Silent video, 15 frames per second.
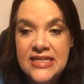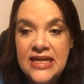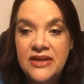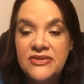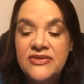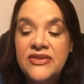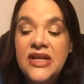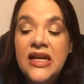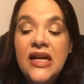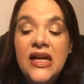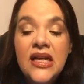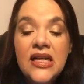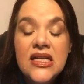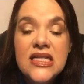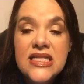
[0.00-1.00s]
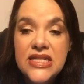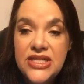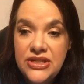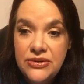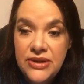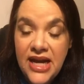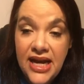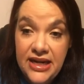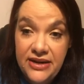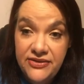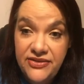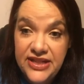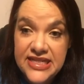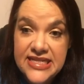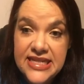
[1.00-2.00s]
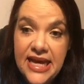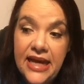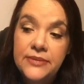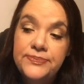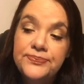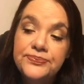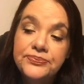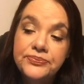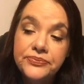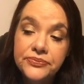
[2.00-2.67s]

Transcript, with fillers: stuff to kind of fix that